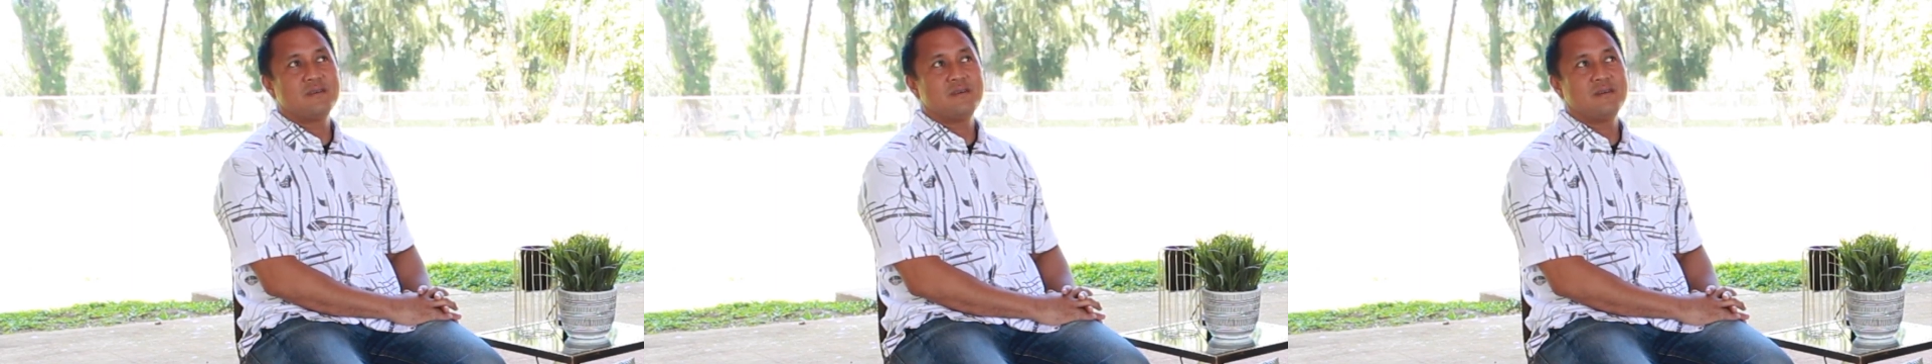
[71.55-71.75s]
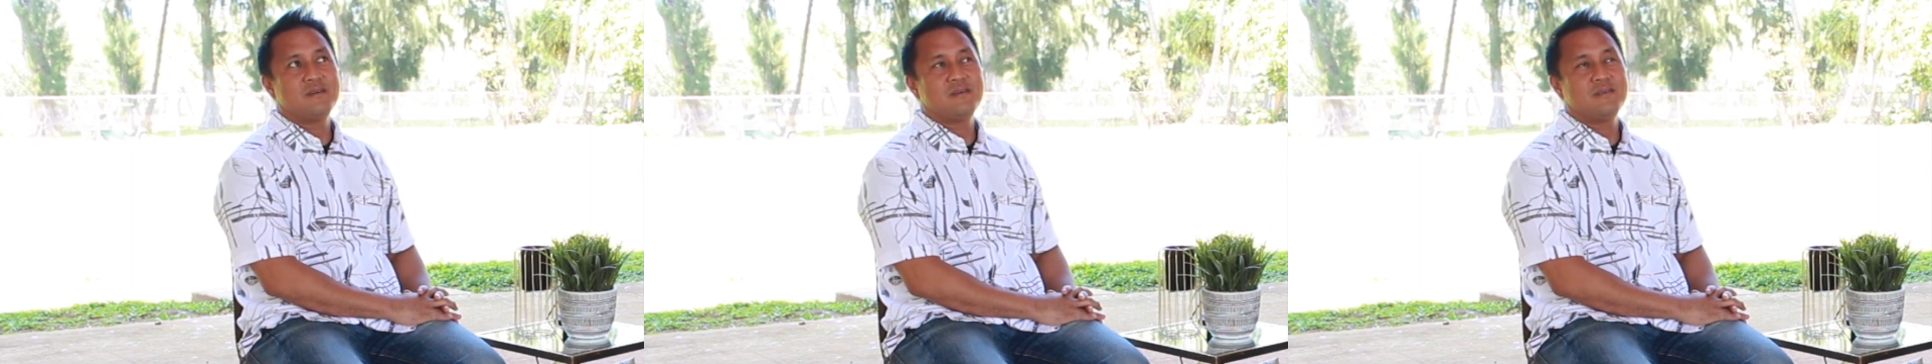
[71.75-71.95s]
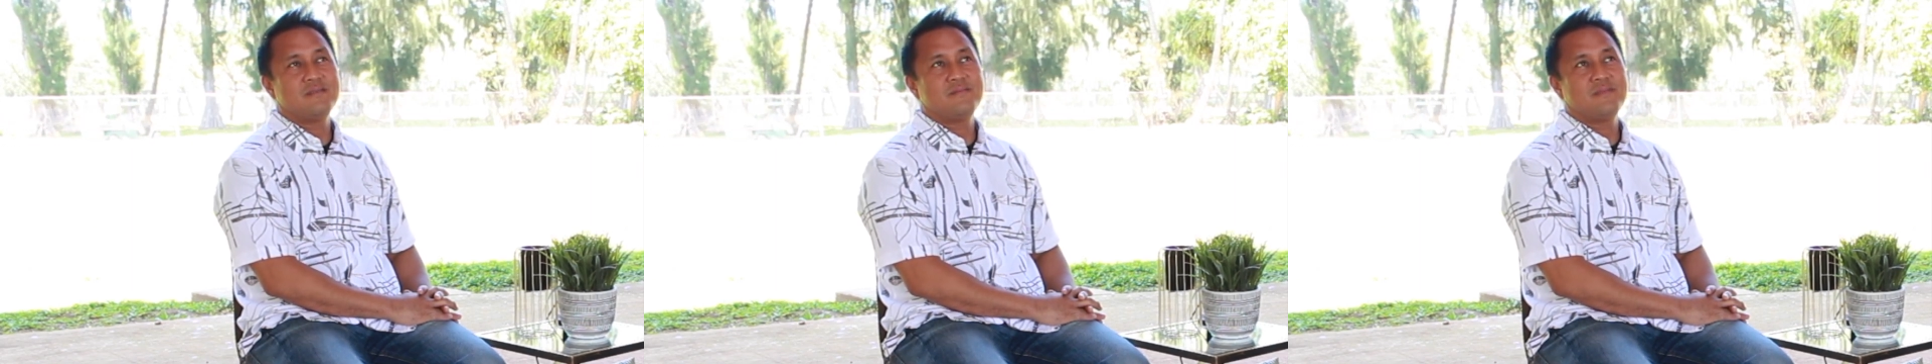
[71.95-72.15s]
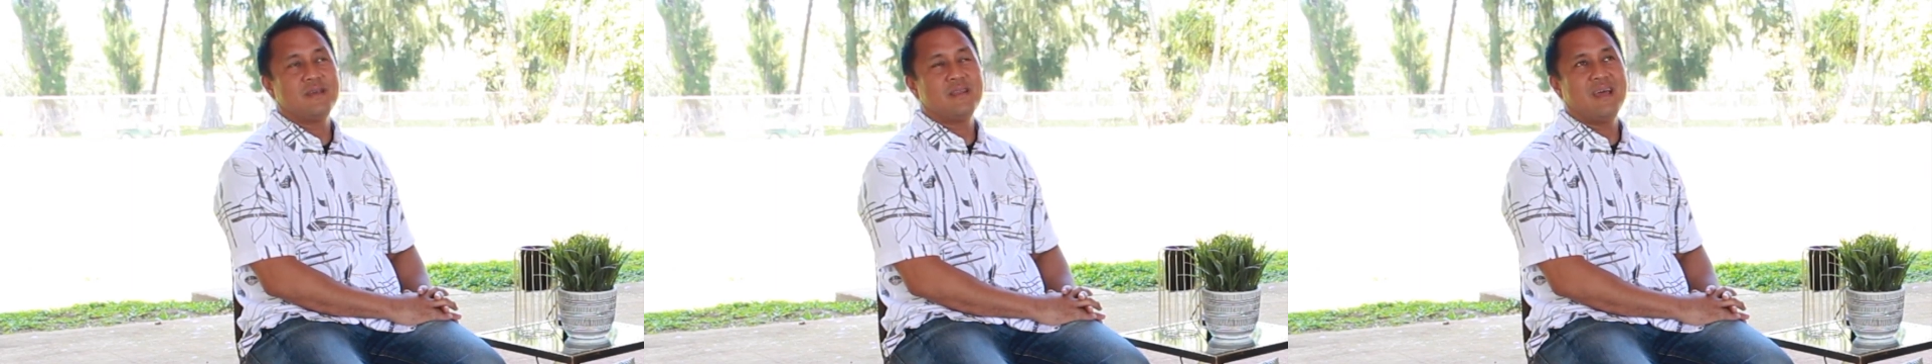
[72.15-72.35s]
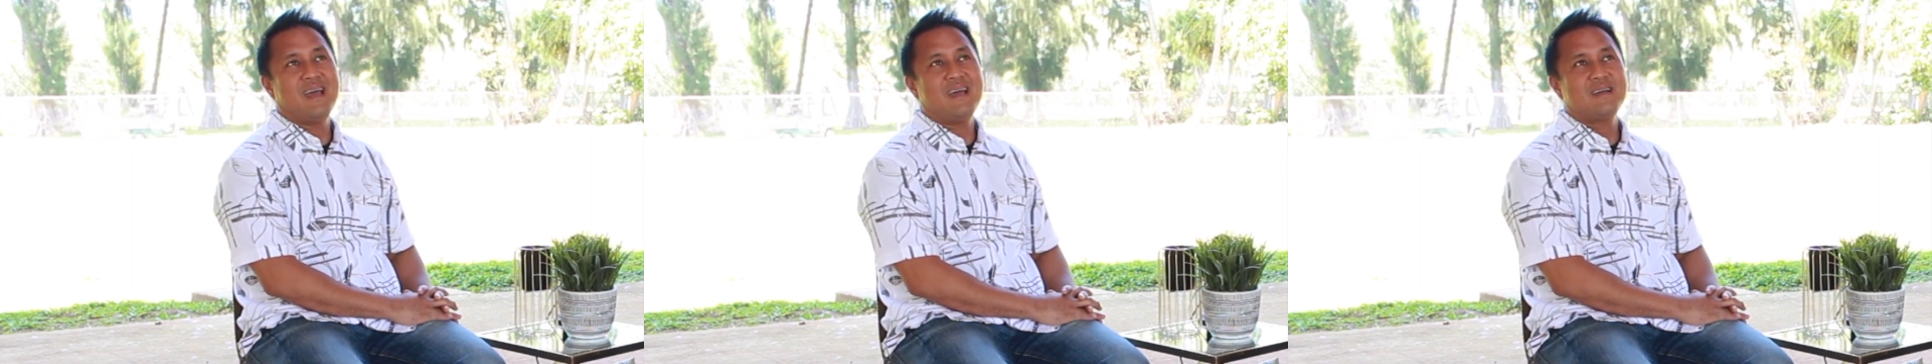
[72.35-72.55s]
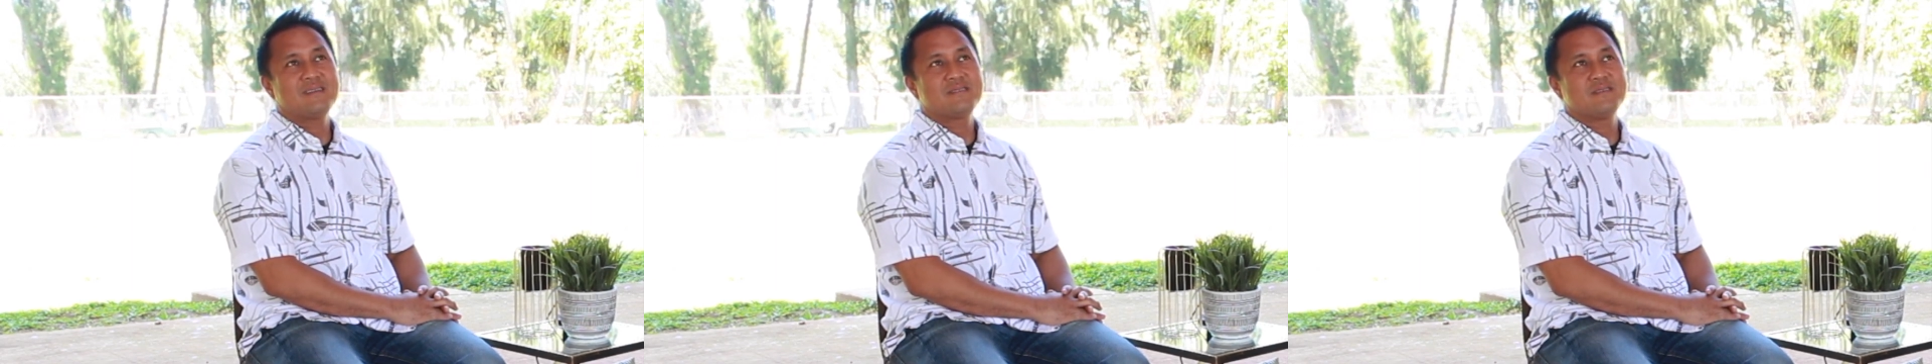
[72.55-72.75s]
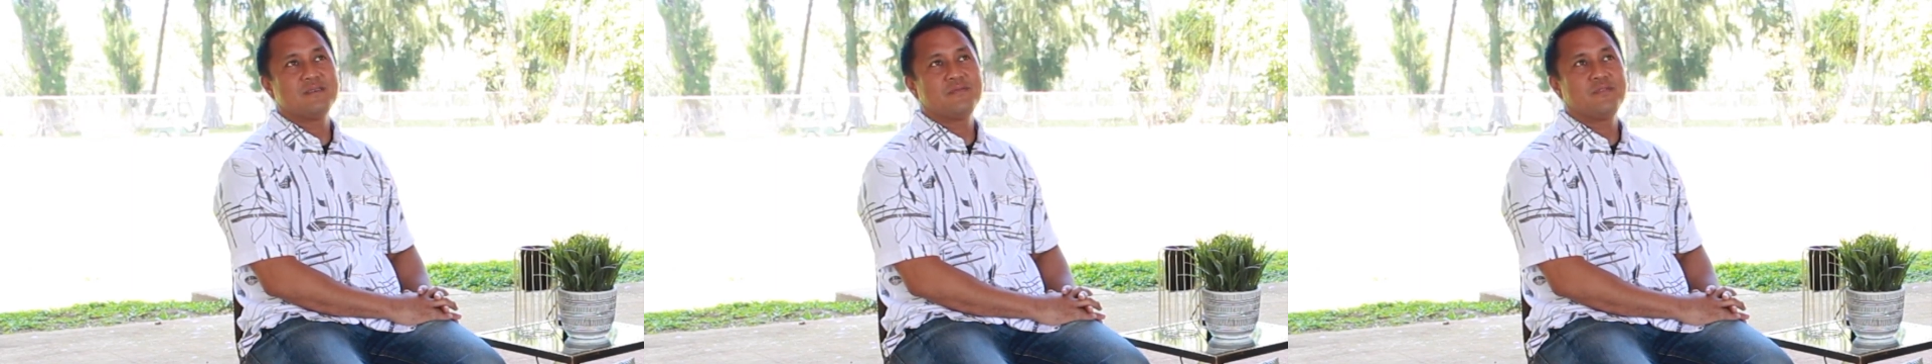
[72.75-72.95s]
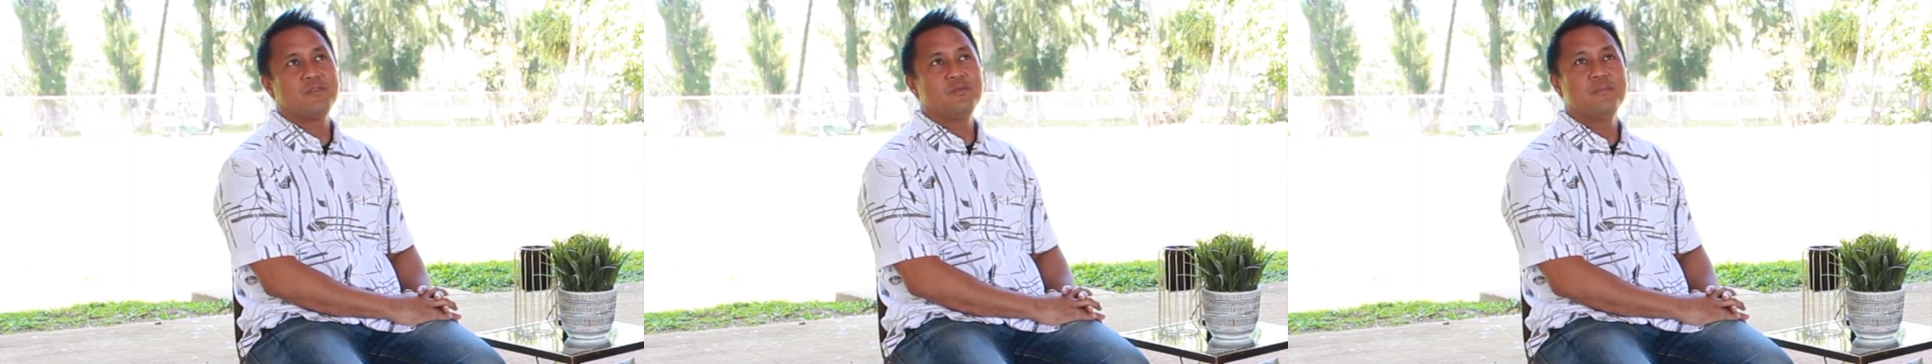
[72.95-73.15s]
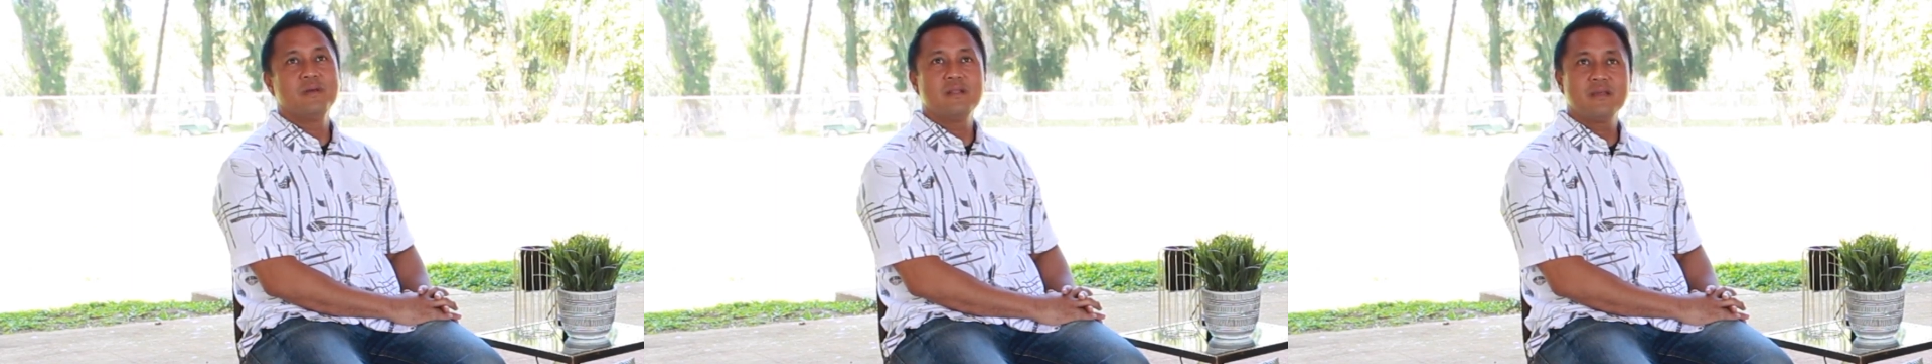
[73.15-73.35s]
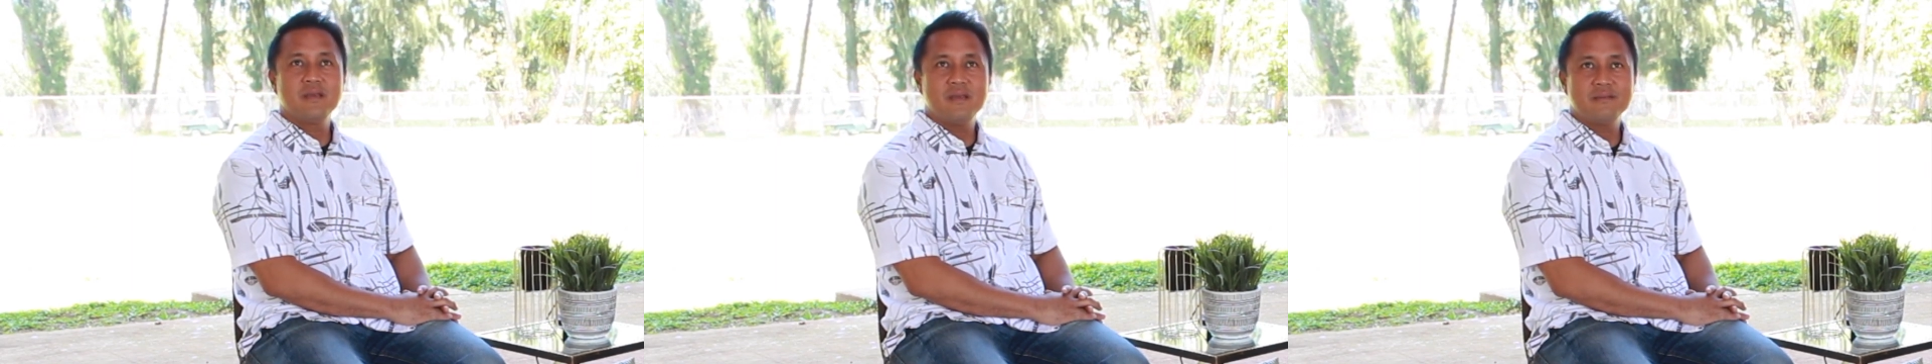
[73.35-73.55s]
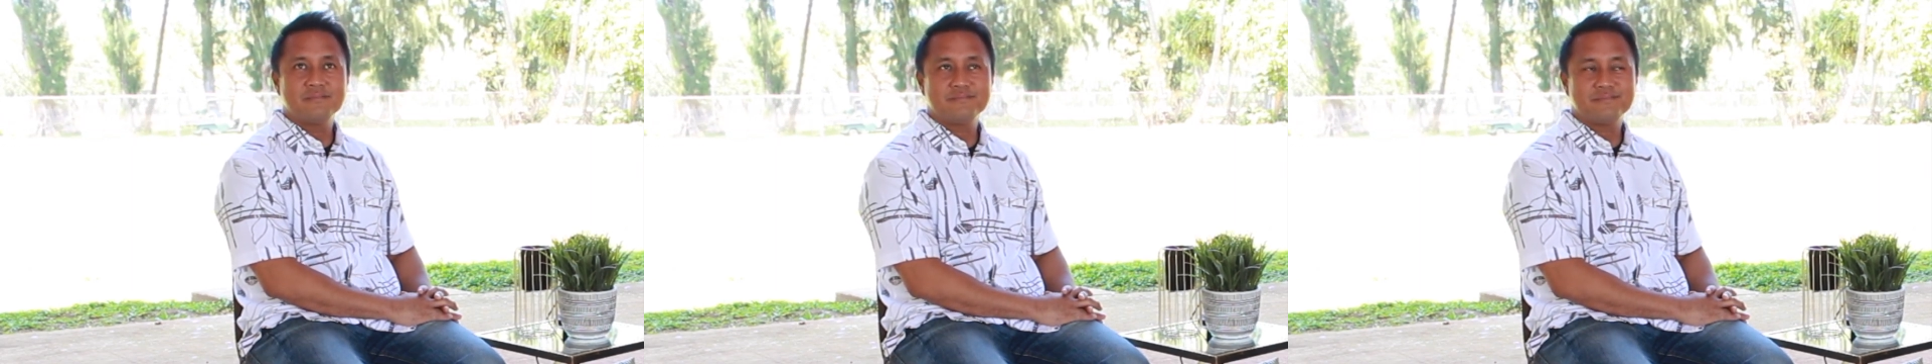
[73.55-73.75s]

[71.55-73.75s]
an act of humility.